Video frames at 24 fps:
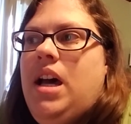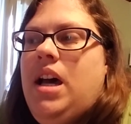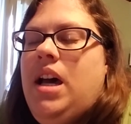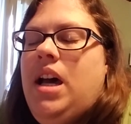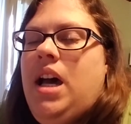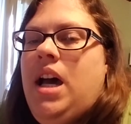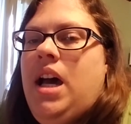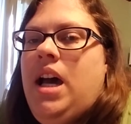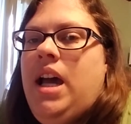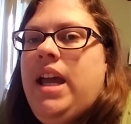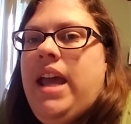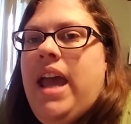
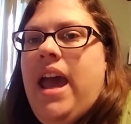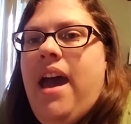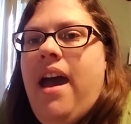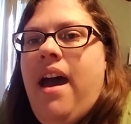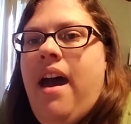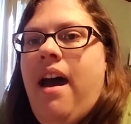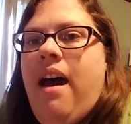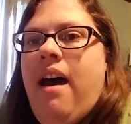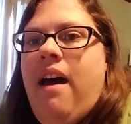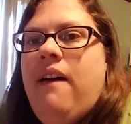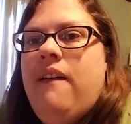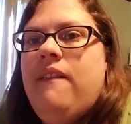
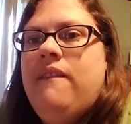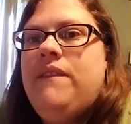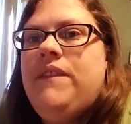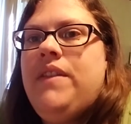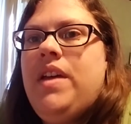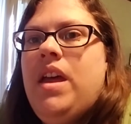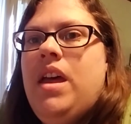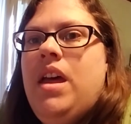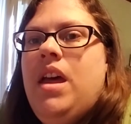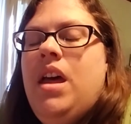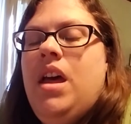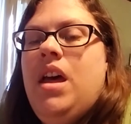have
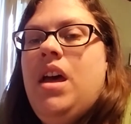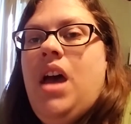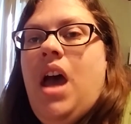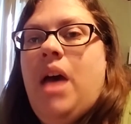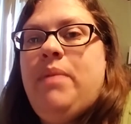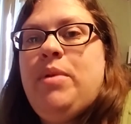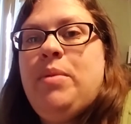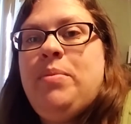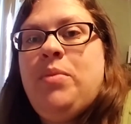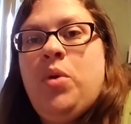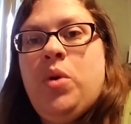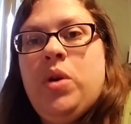a
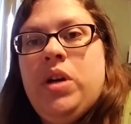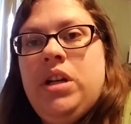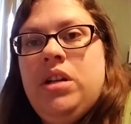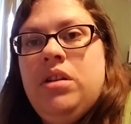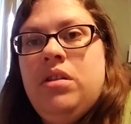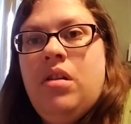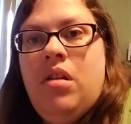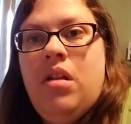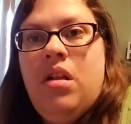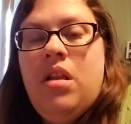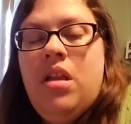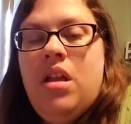
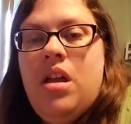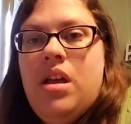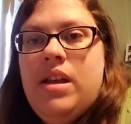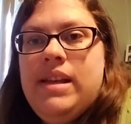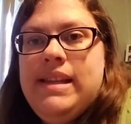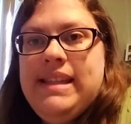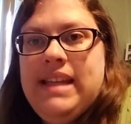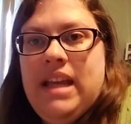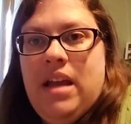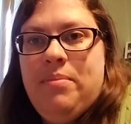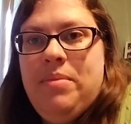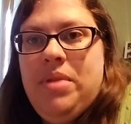memorial
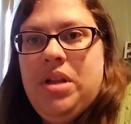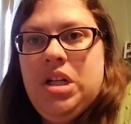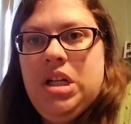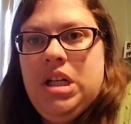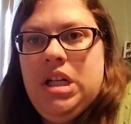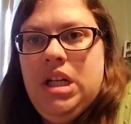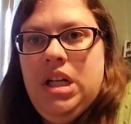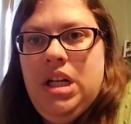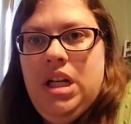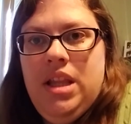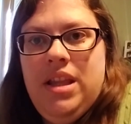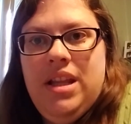
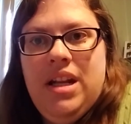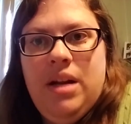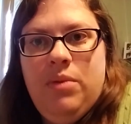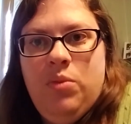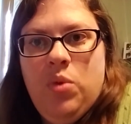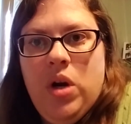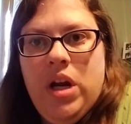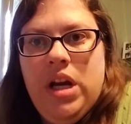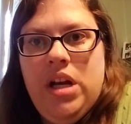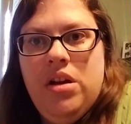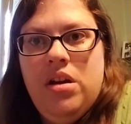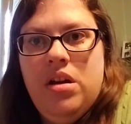sampler that I'm
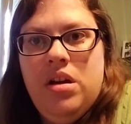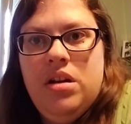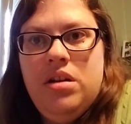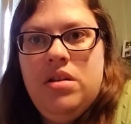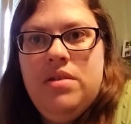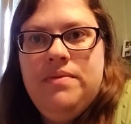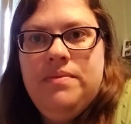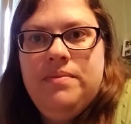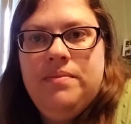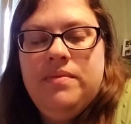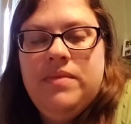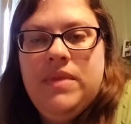working on
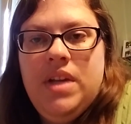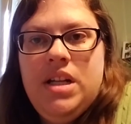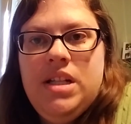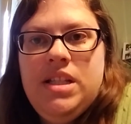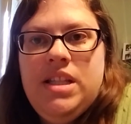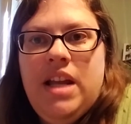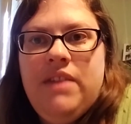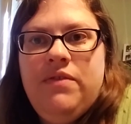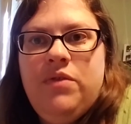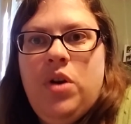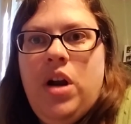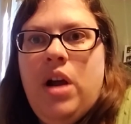a
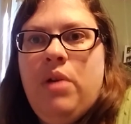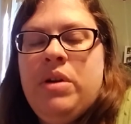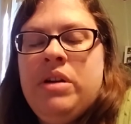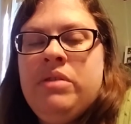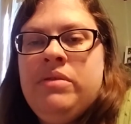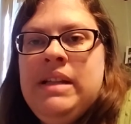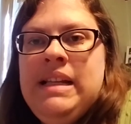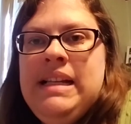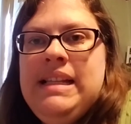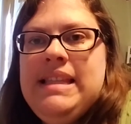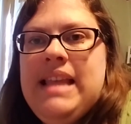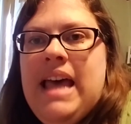design for. I want to
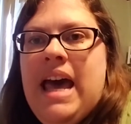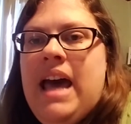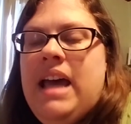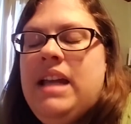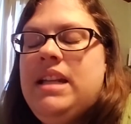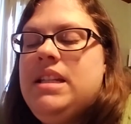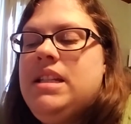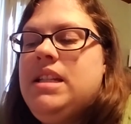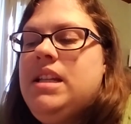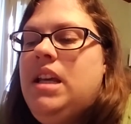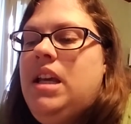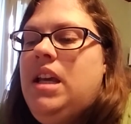release
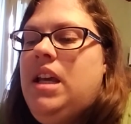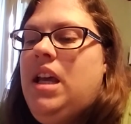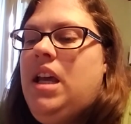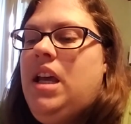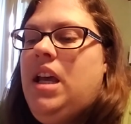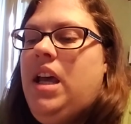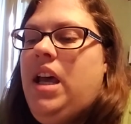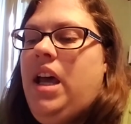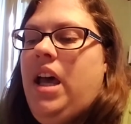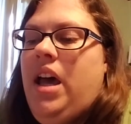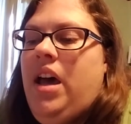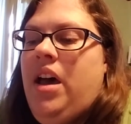that.
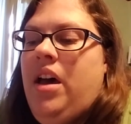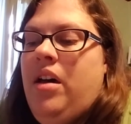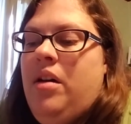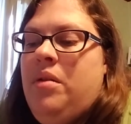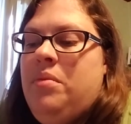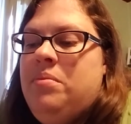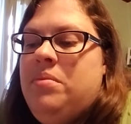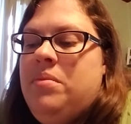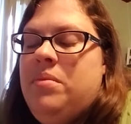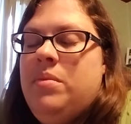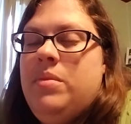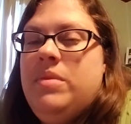
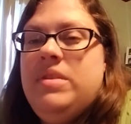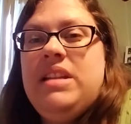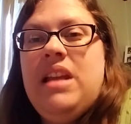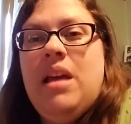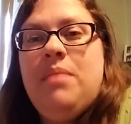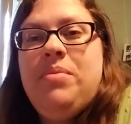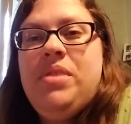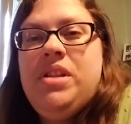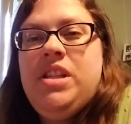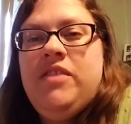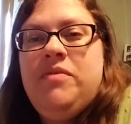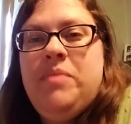
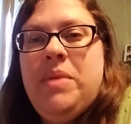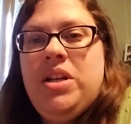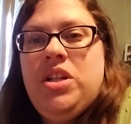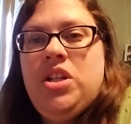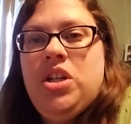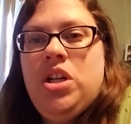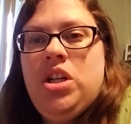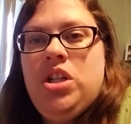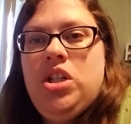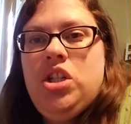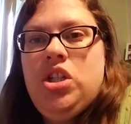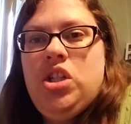Temples of my
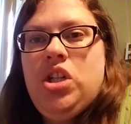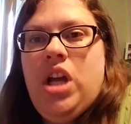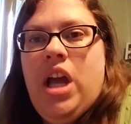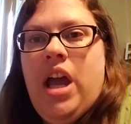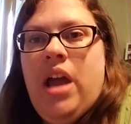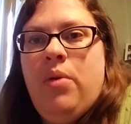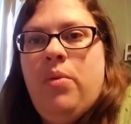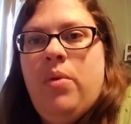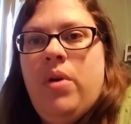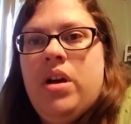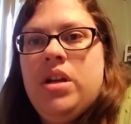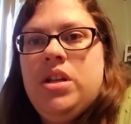church,
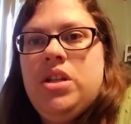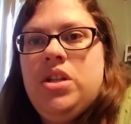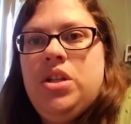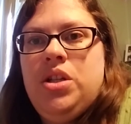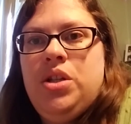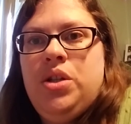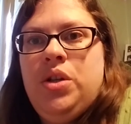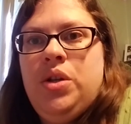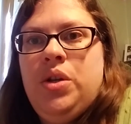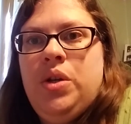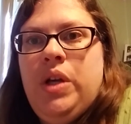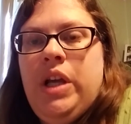I want
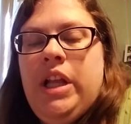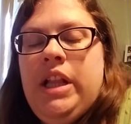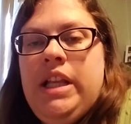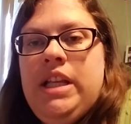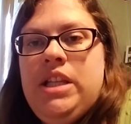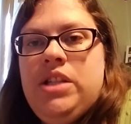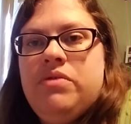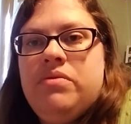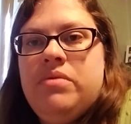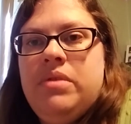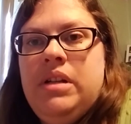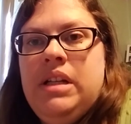to at
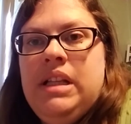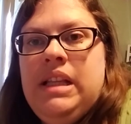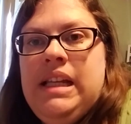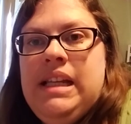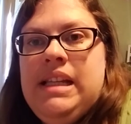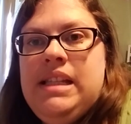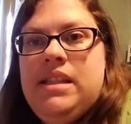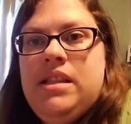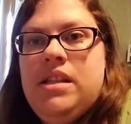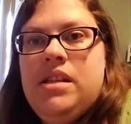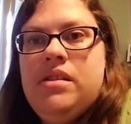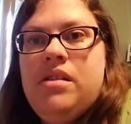least
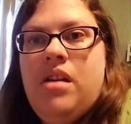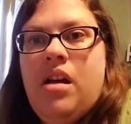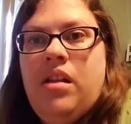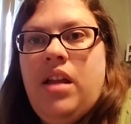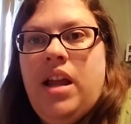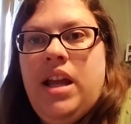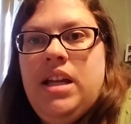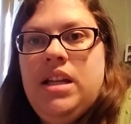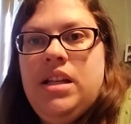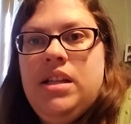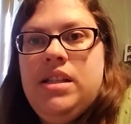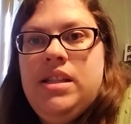release the Salt
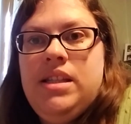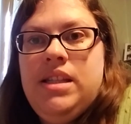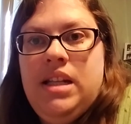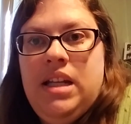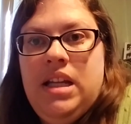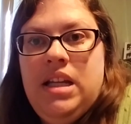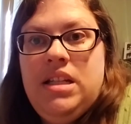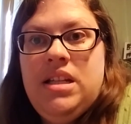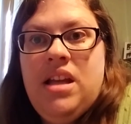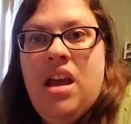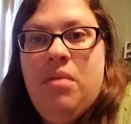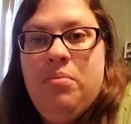Lake
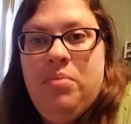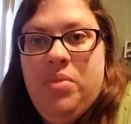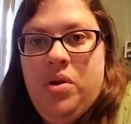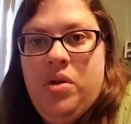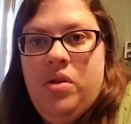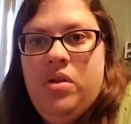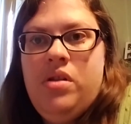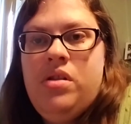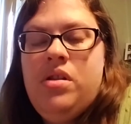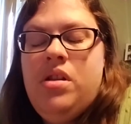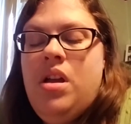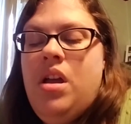City
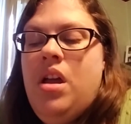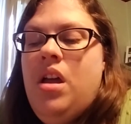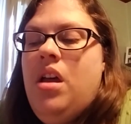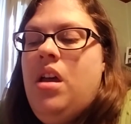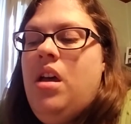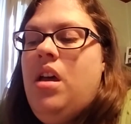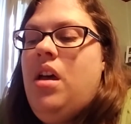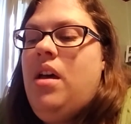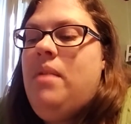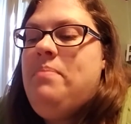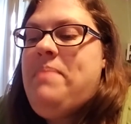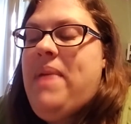temple
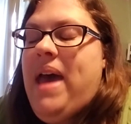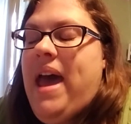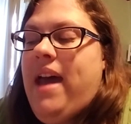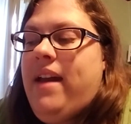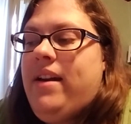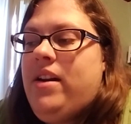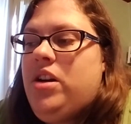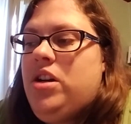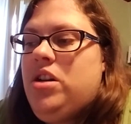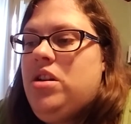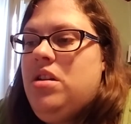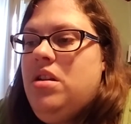
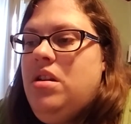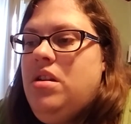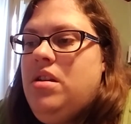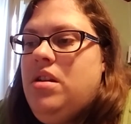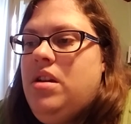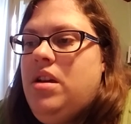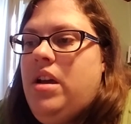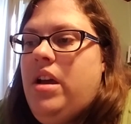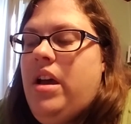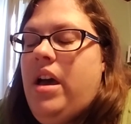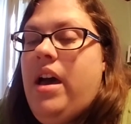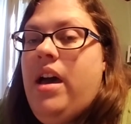pattern.
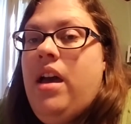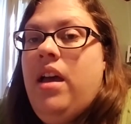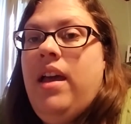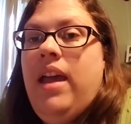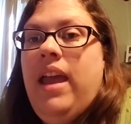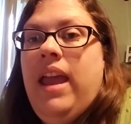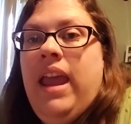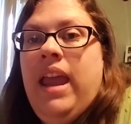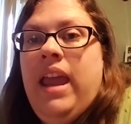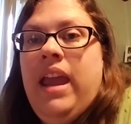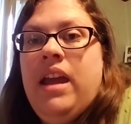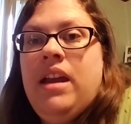
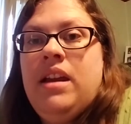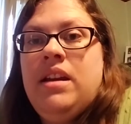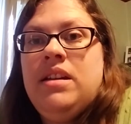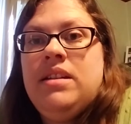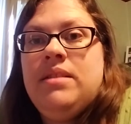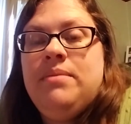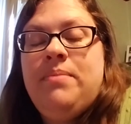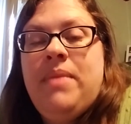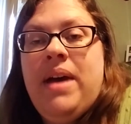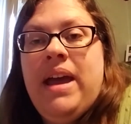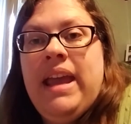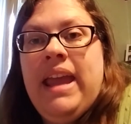
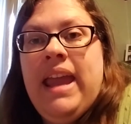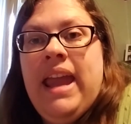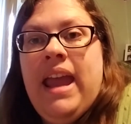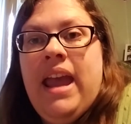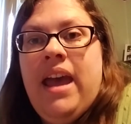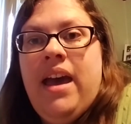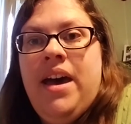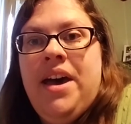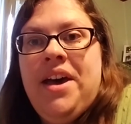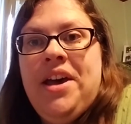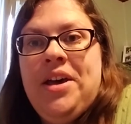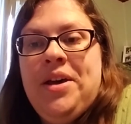And my
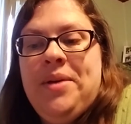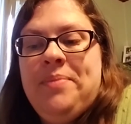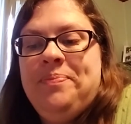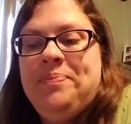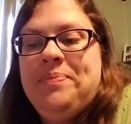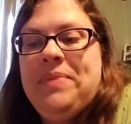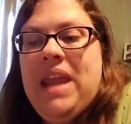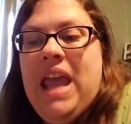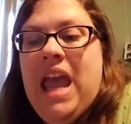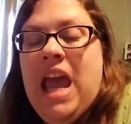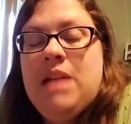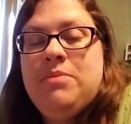
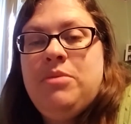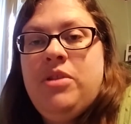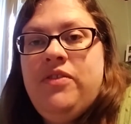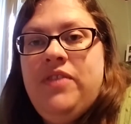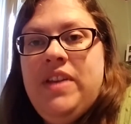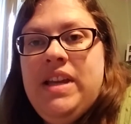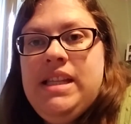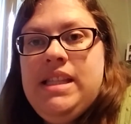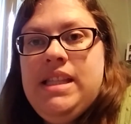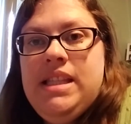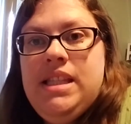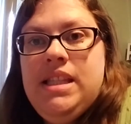animal
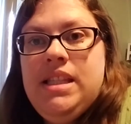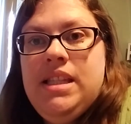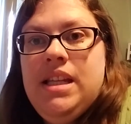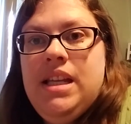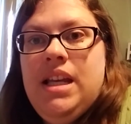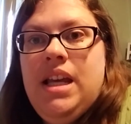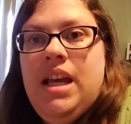face